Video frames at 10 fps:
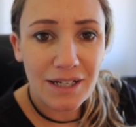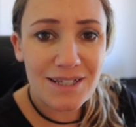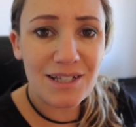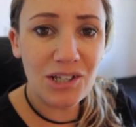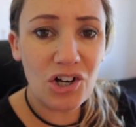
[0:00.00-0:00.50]

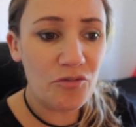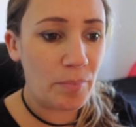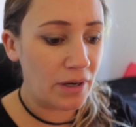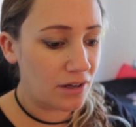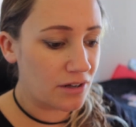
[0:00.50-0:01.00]
It's a lot of
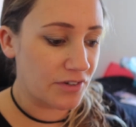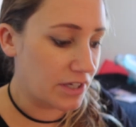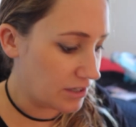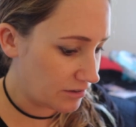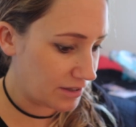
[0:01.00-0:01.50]
palaver,
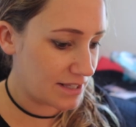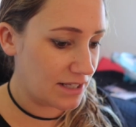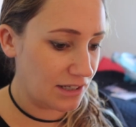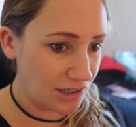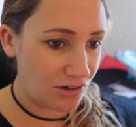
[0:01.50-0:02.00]
you know, there's a
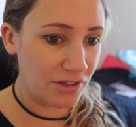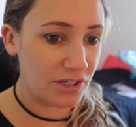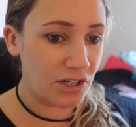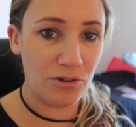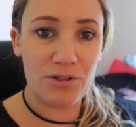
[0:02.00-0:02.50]
lot
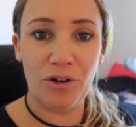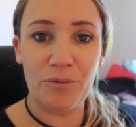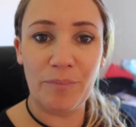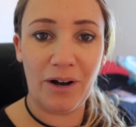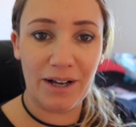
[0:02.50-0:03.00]
that goes
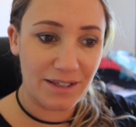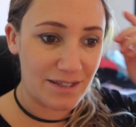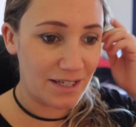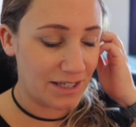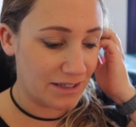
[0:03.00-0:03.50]
on behind the
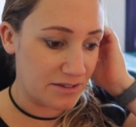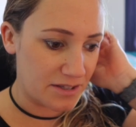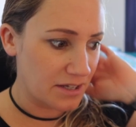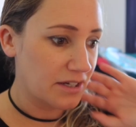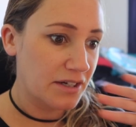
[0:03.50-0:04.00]

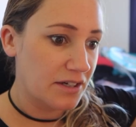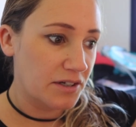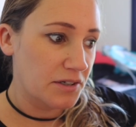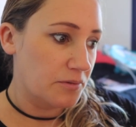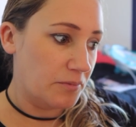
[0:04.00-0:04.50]
scenes
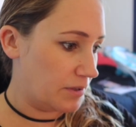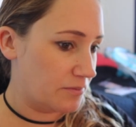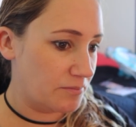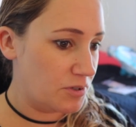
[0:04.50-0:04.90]
when